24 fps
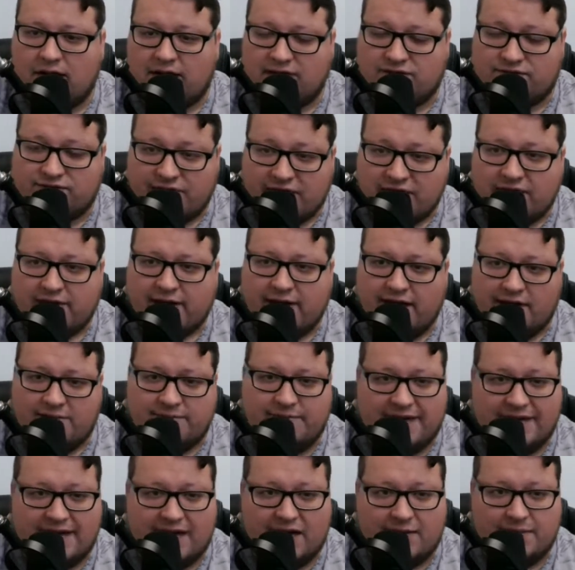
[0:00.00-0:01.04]
Is very
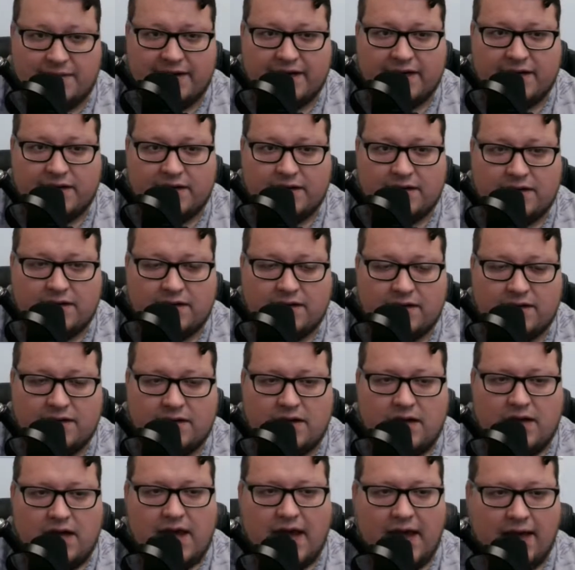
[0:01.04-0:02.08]
unbecoming.
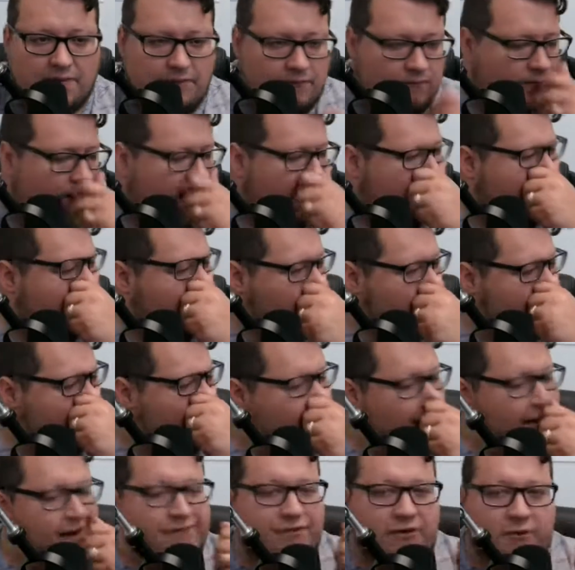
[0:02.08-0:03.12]
And
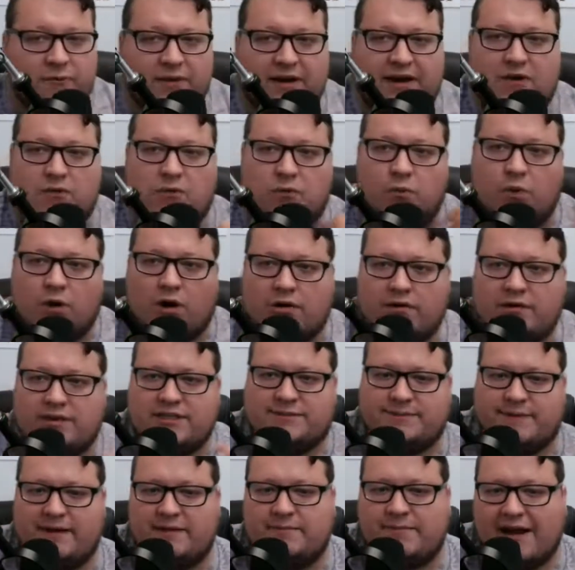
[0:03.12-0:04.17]
even when it
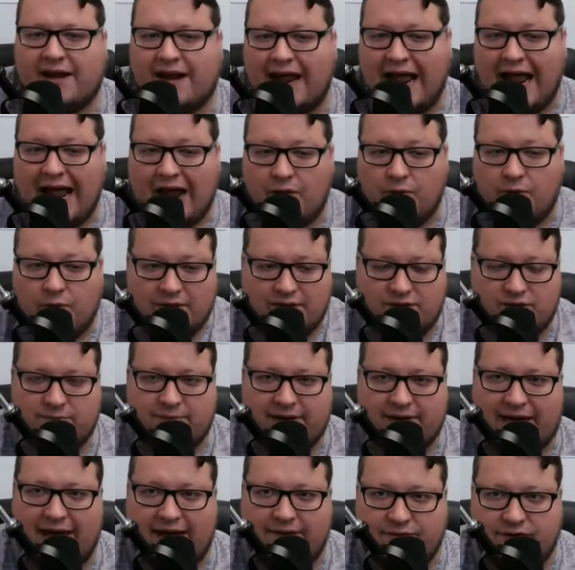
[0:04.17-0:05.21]
worries me about what their
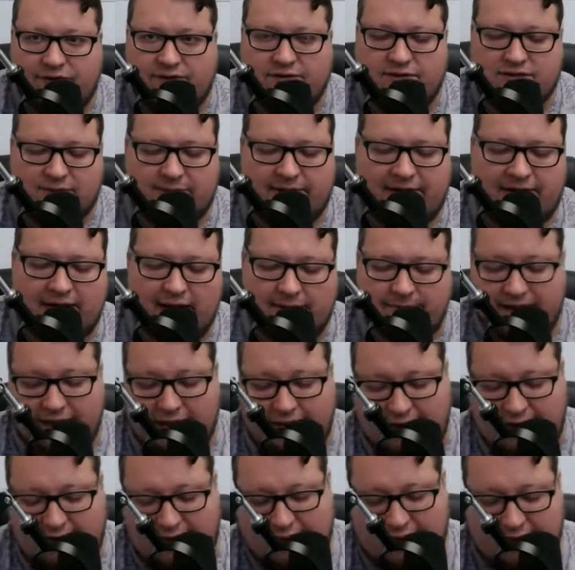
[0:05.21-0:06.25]
behavior is unbecoming,
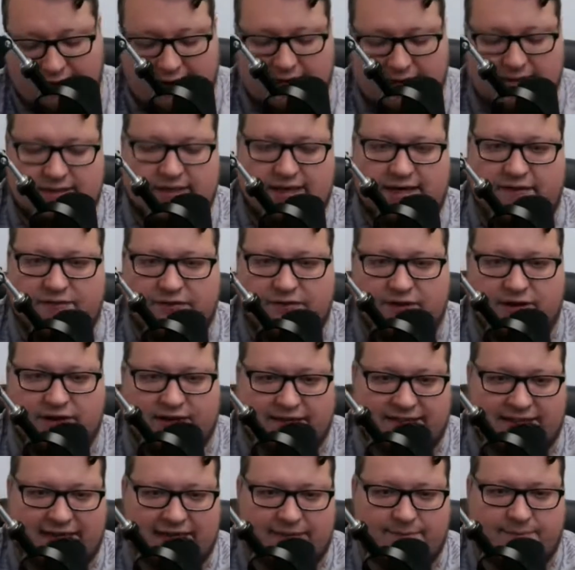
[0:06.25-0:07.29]
and to give you an
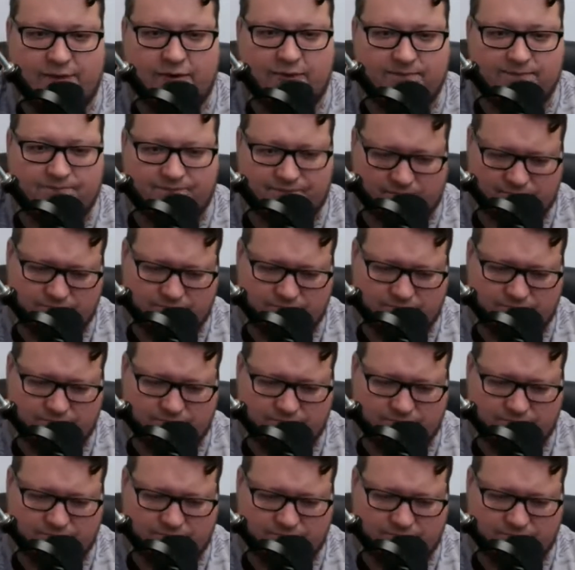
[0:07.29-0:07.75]
example,